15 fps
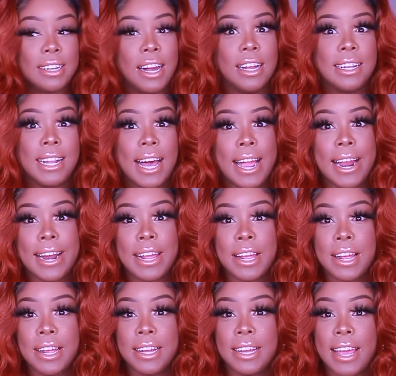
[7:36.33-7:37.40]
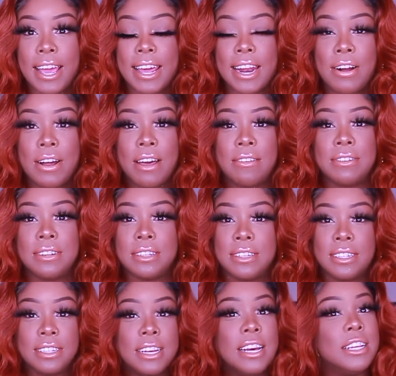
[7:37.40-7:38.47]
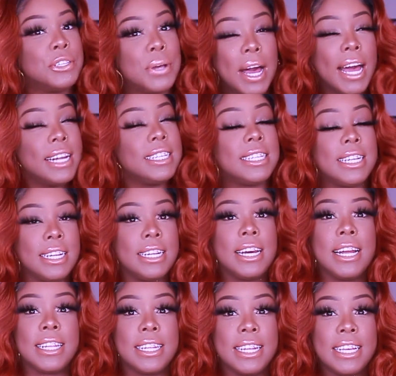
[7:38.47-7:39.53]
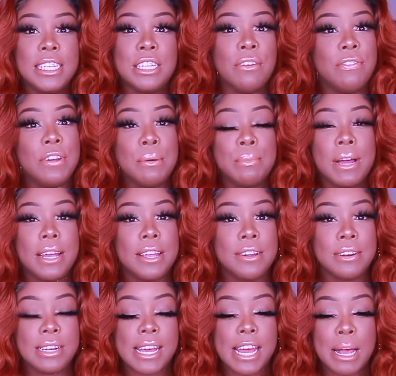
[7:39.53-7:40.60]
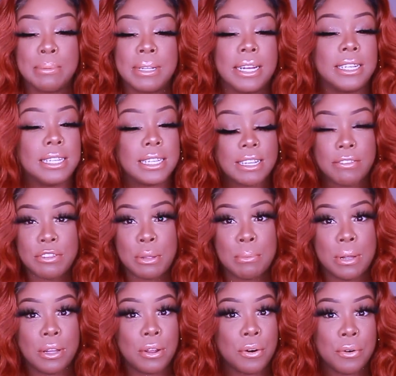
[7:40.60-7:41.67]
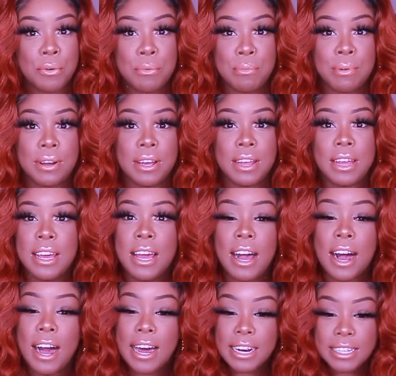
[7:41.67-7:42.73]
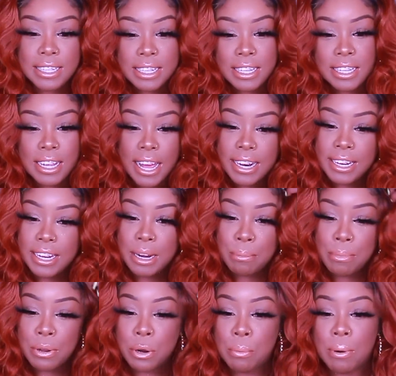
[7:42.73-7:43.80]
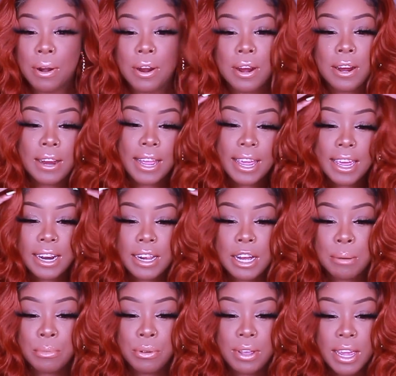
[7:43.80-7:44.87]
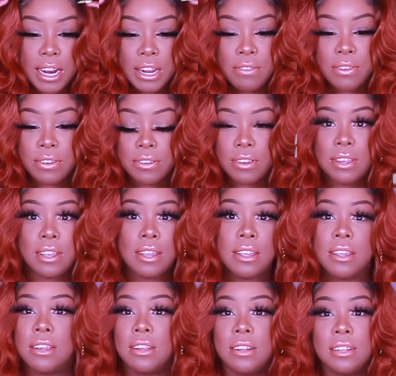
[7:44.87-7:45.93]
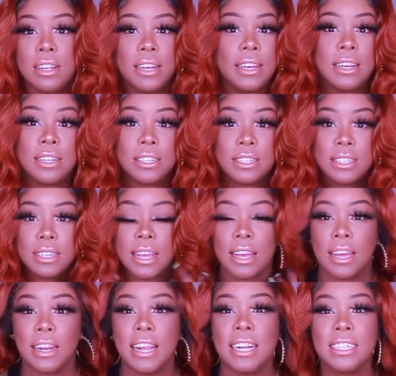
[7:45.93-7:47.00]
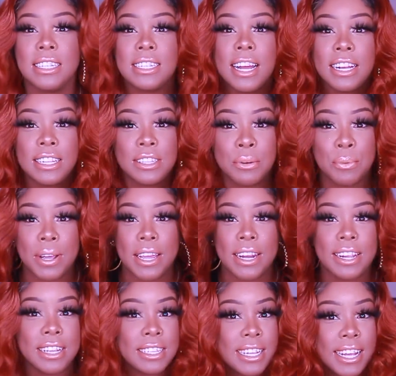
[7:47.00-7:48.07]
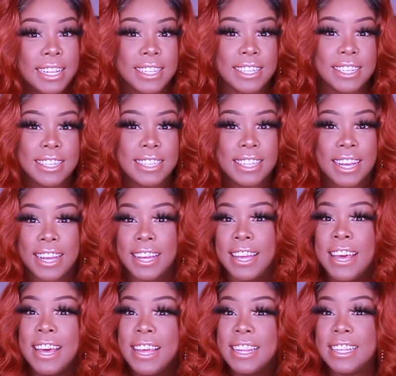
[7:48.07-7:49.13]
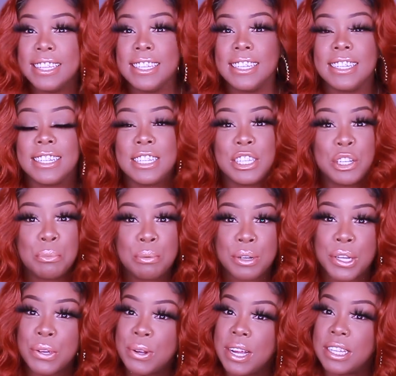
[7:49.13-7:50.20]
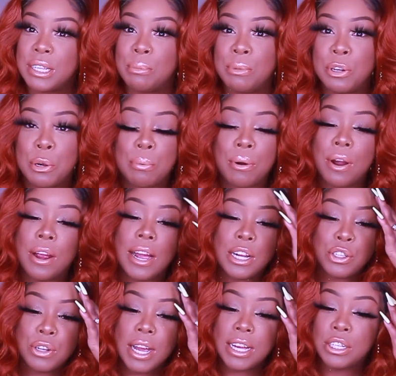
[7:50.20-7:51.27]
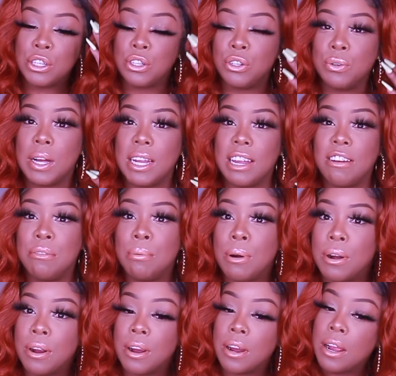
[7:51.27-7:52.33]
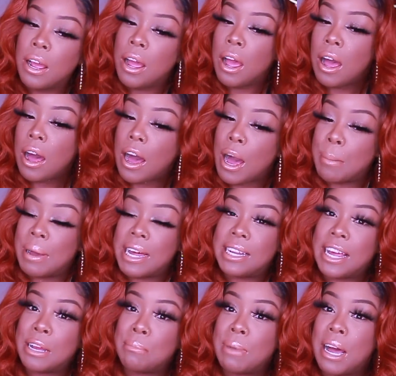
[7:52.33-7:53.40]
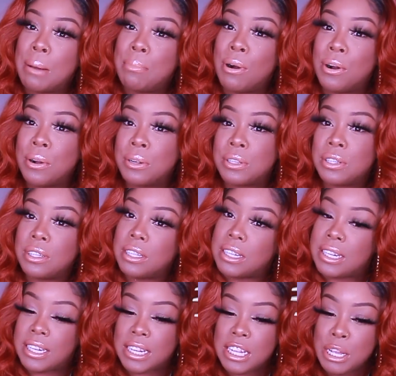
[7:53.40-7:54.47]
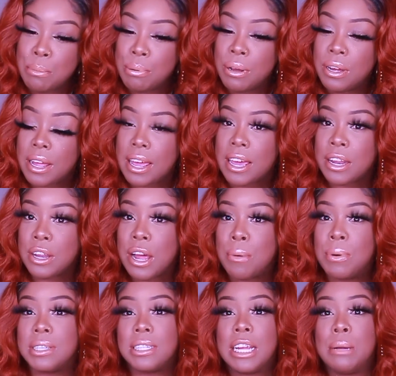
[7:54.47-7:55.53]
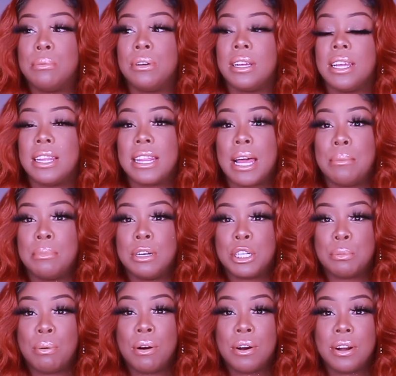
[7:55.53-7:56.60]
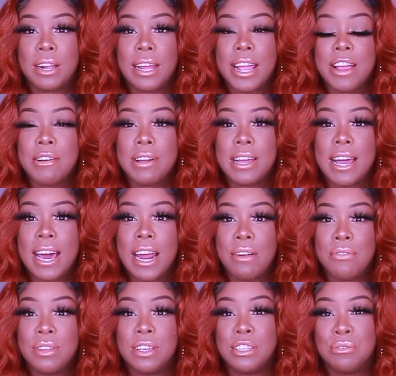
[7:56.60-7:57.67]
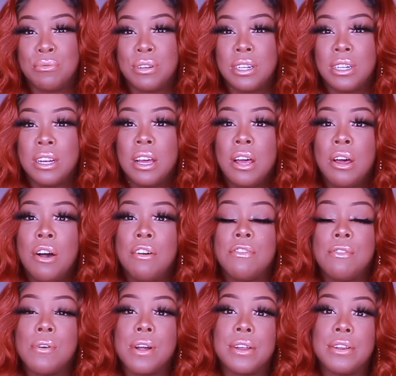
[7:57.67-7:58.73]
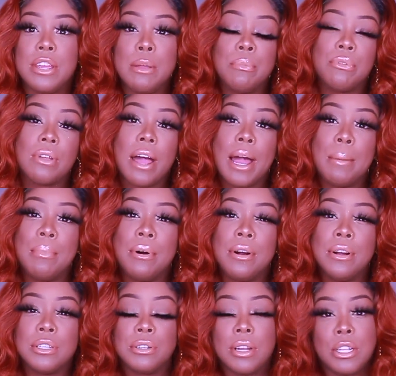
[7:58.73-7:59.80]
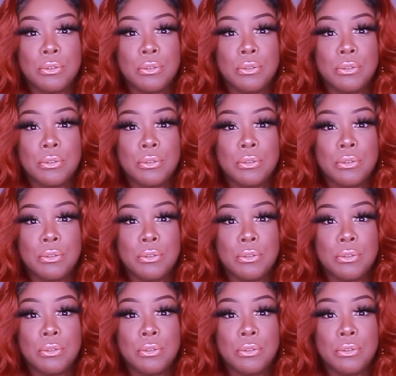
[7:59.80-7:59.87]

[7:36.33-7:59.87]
aligning, and I'll have to, so I just didn't cut the lace to fit my ear tabs. I just left them alone, but honestly I did a middle part, and um, you can't even see the edges, and I just like the way it is like this. Like, this is just super cute as a middle part. I tried to do a left part. um, I like my parts deep, and I wasn't able to get that much parting area out of this one for a deep side part, so